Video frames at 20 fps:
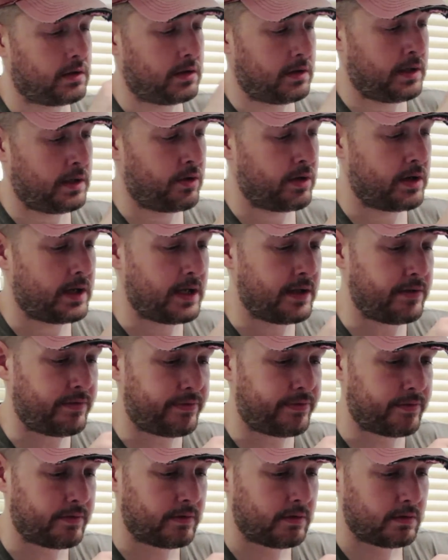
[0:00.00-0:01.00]
Here it
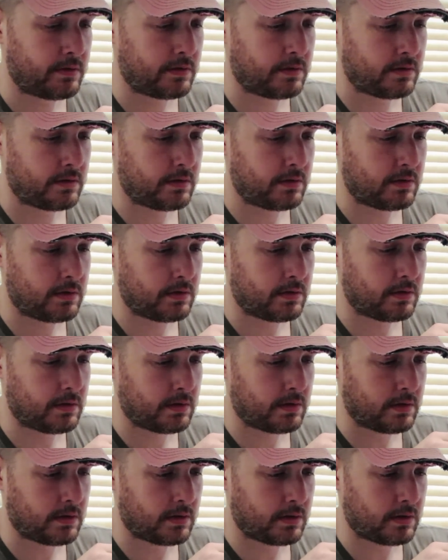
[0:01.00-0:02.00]
is.
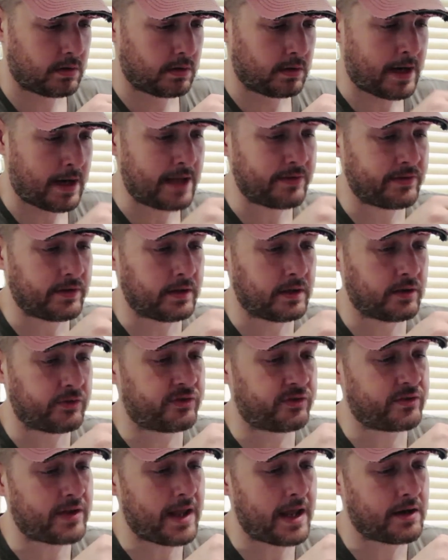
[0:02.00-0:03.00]
It has a little
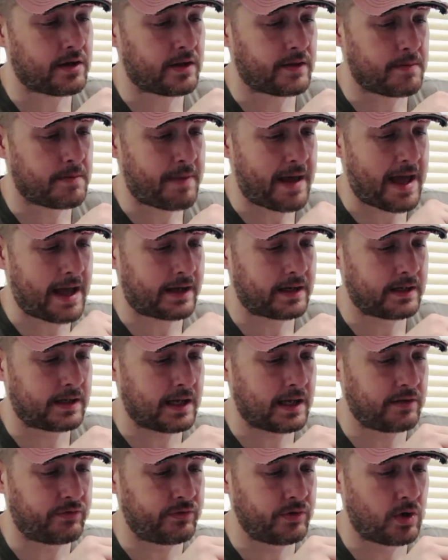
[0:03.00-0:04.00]
stand on the back in
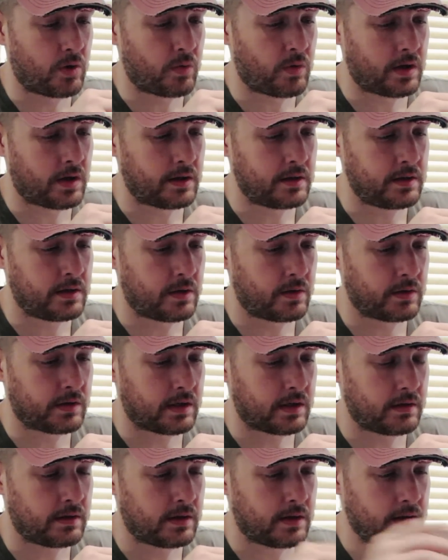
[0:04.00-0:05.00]
case you don't want to.
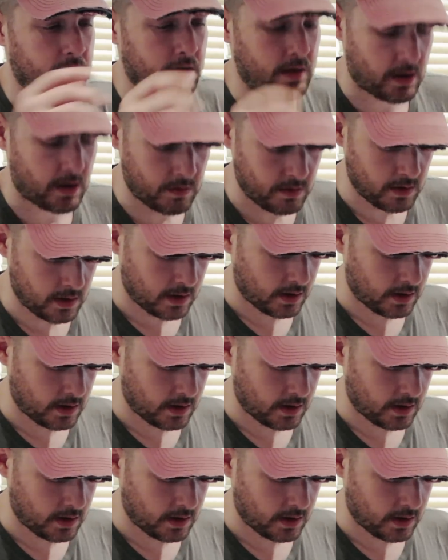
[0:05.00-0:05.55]
There you go.